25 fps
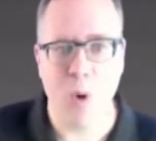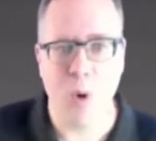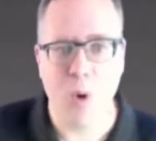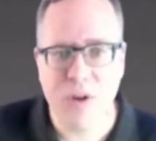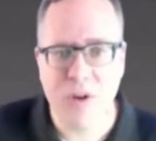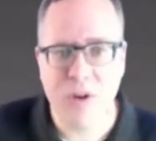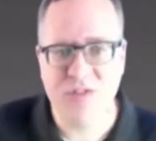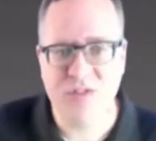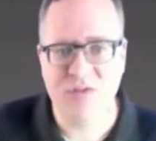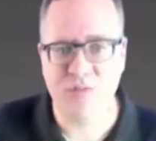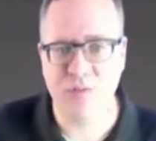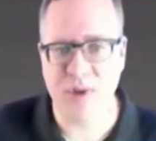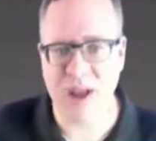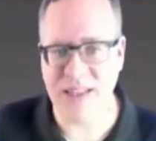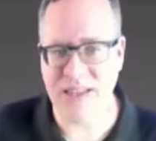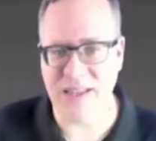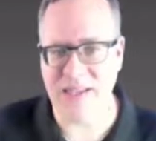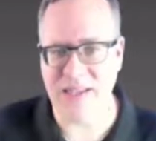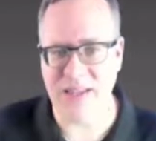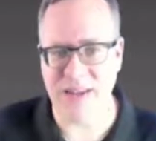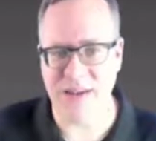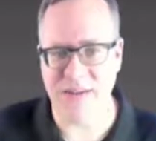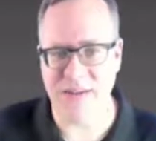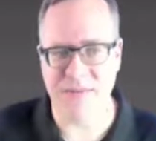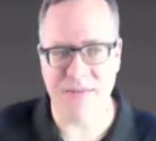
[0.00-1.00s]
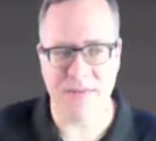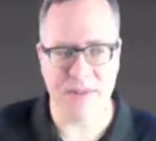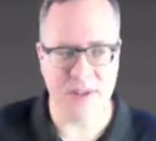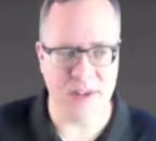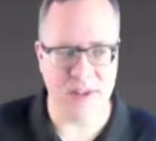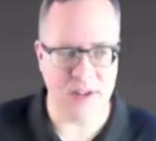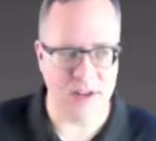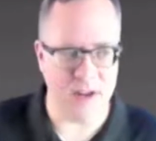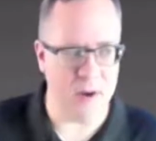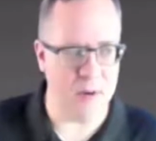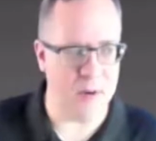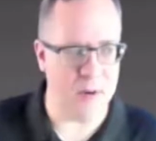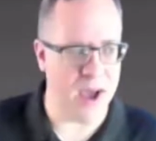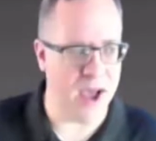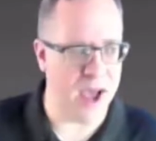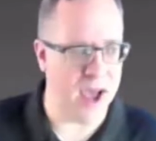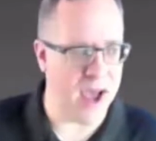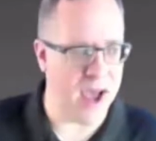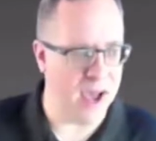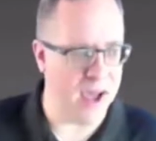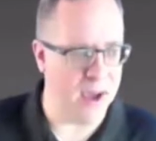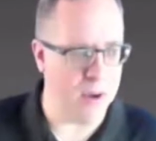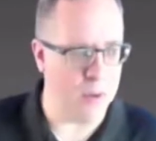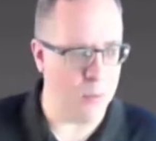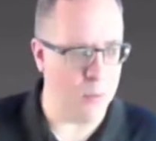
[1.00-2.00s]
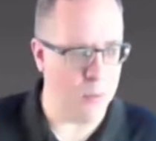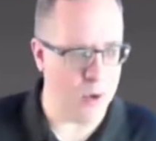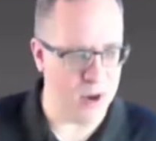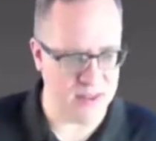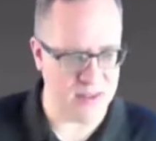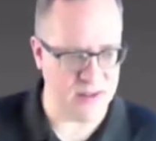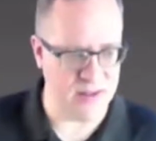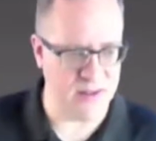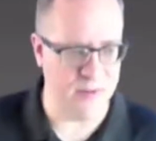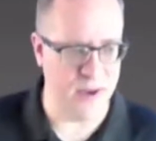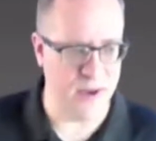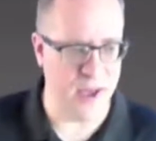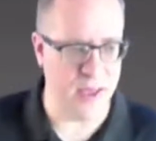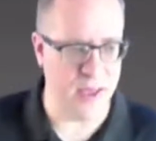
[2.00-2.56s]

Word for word: Old is relative. You know, uh, one of the